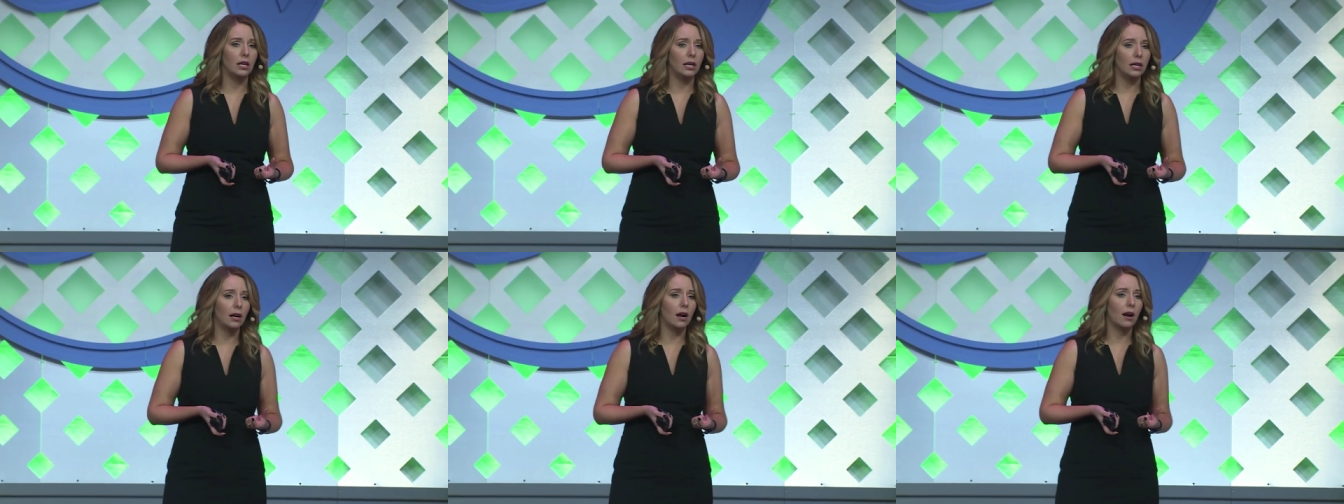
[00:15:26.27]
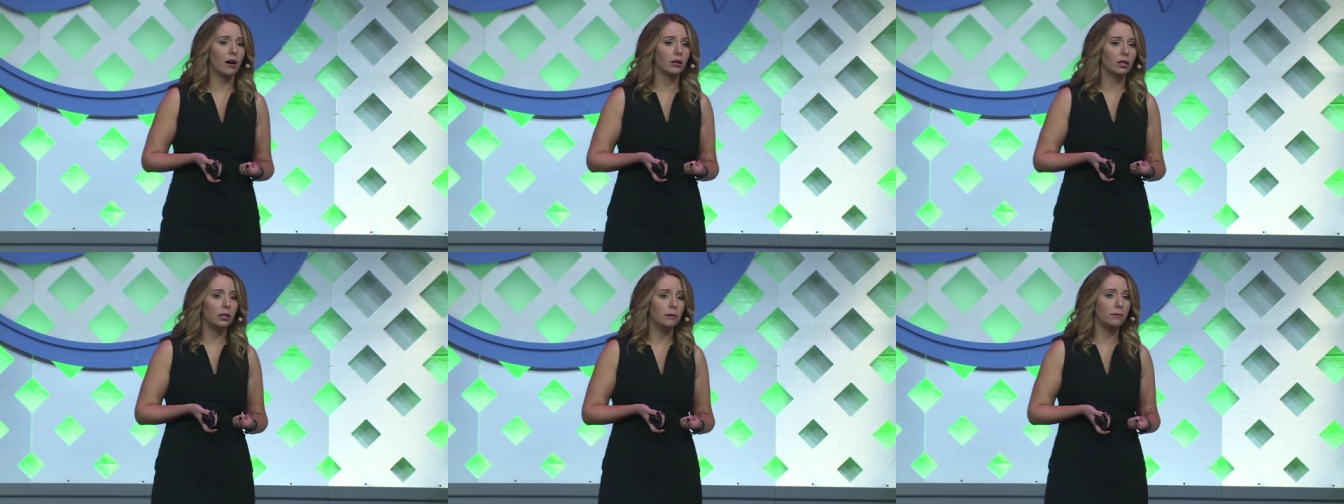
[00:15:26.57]
in
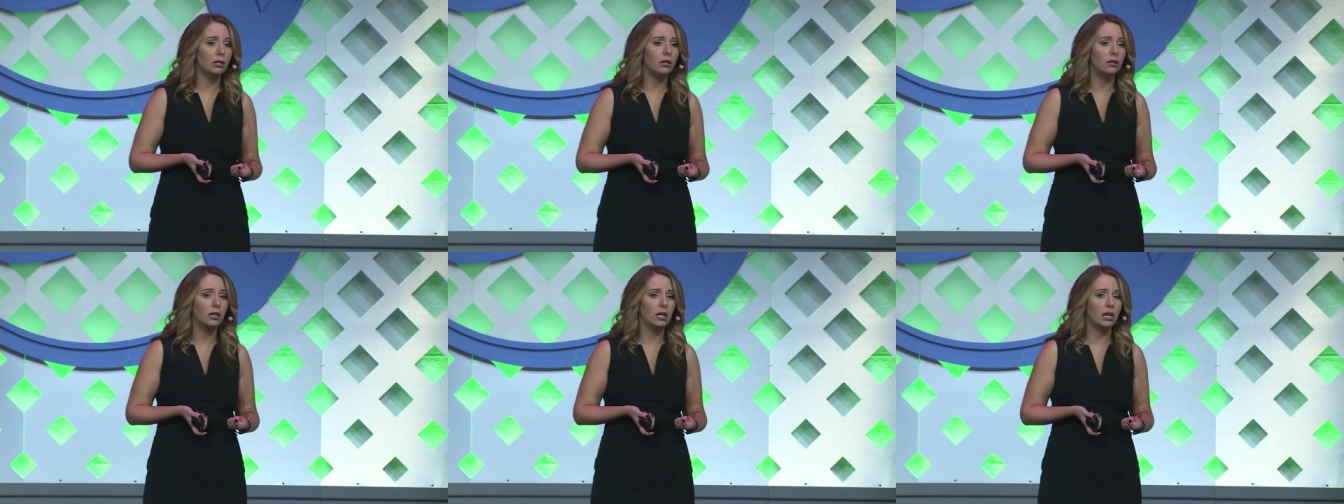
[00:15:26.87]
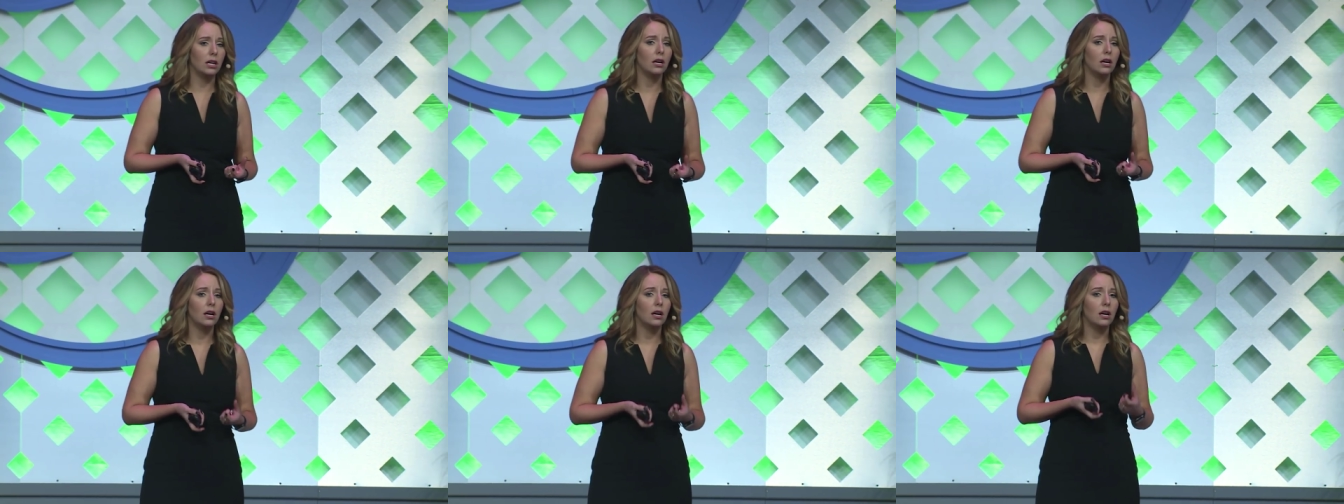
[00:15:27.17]
our
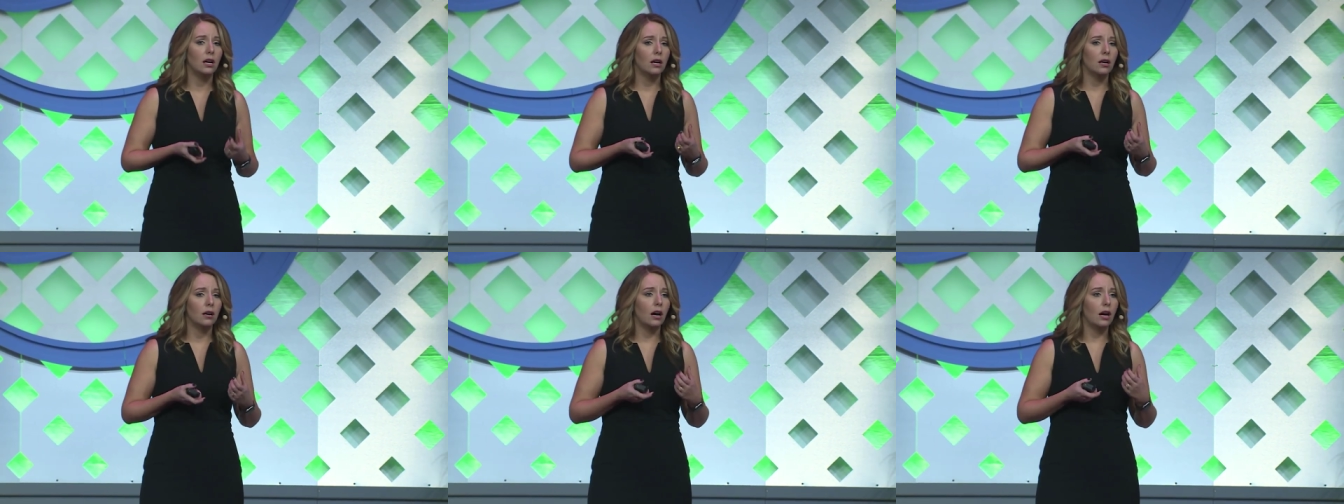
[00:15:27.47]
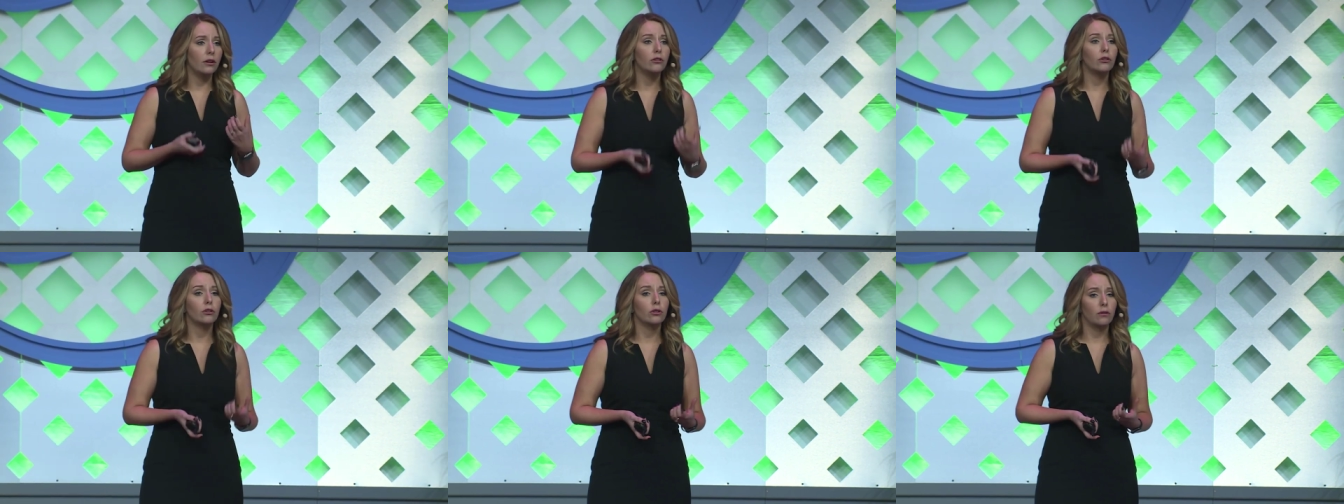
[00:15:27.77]
community
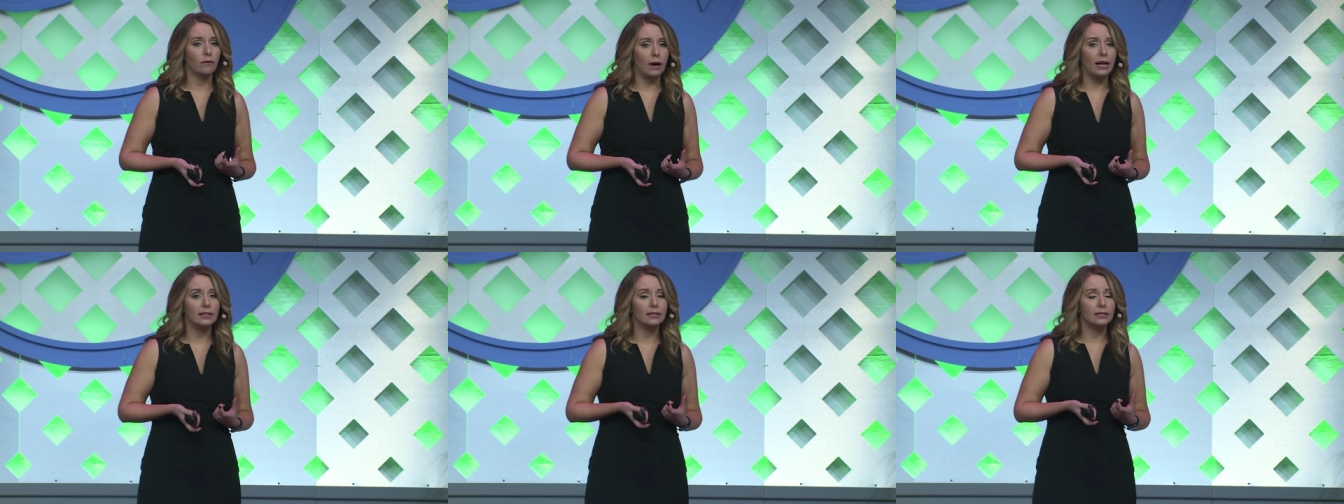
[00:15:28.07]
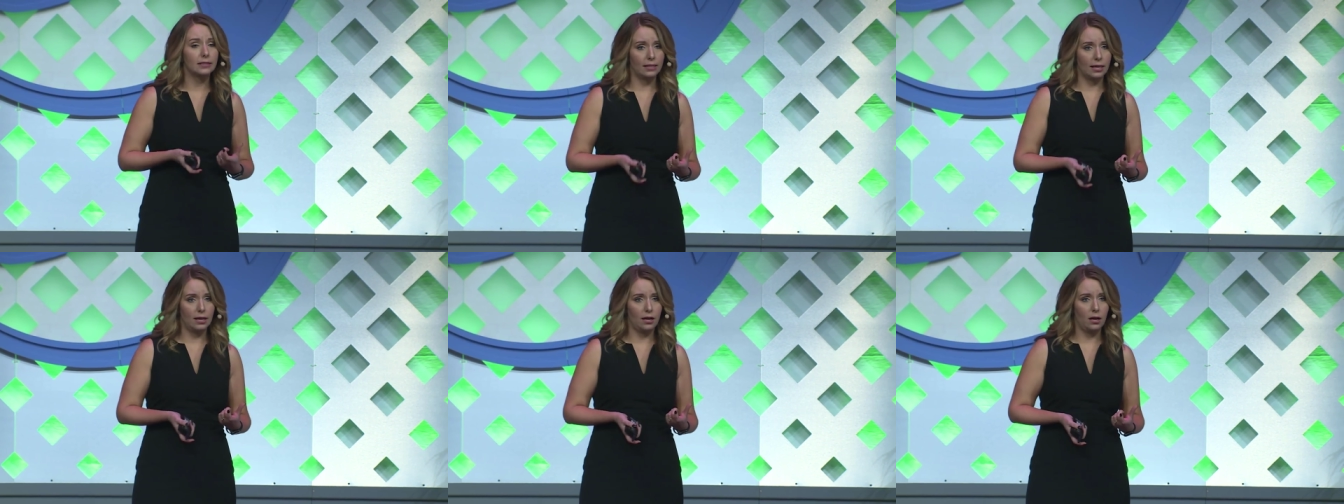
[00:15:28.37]
under the right
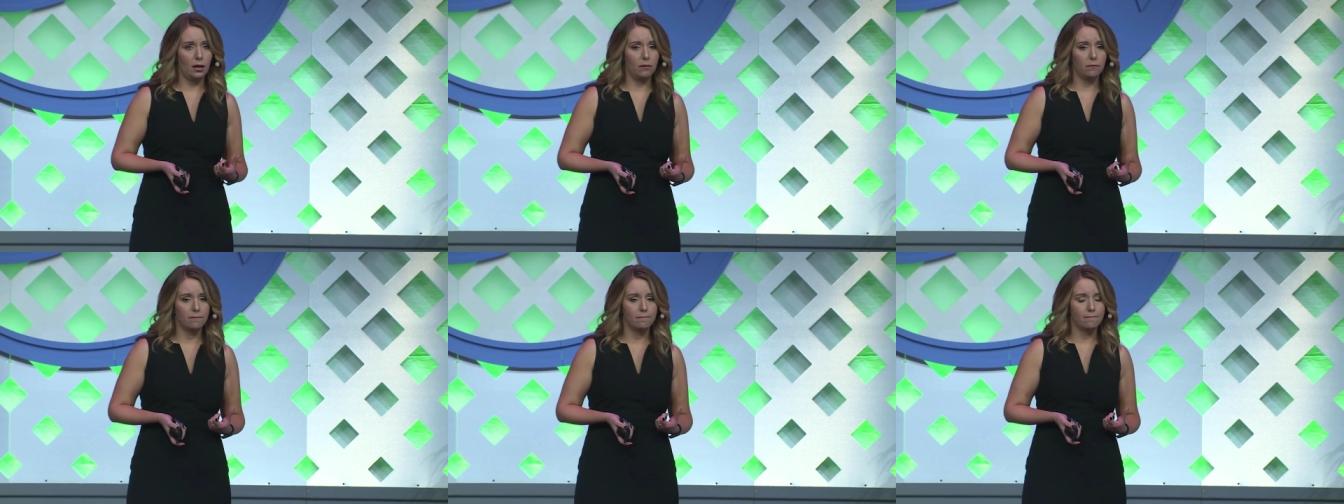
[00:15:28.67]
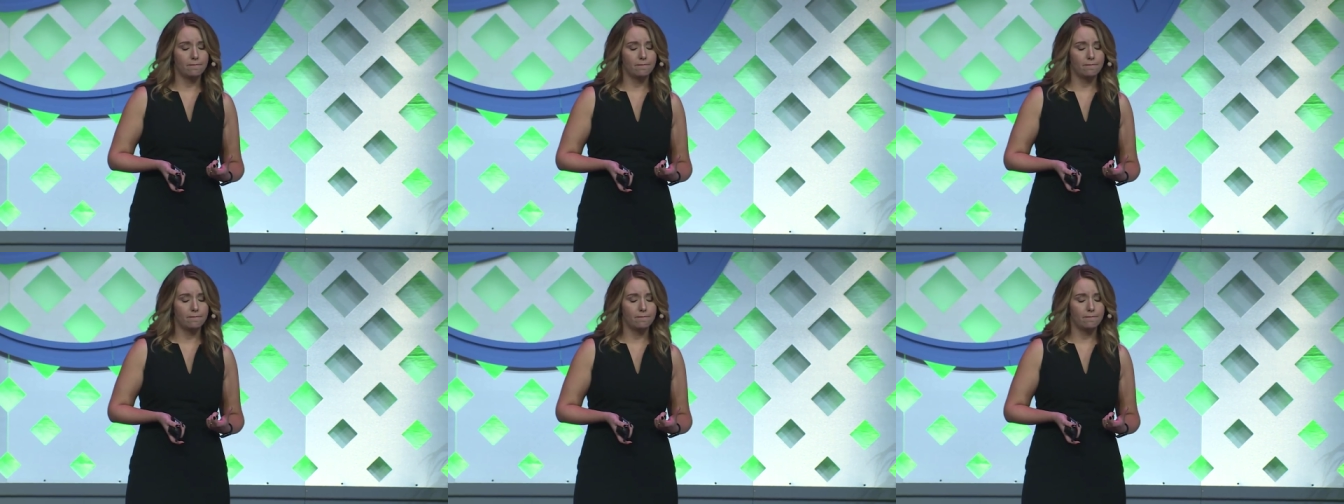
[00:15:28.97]
setup.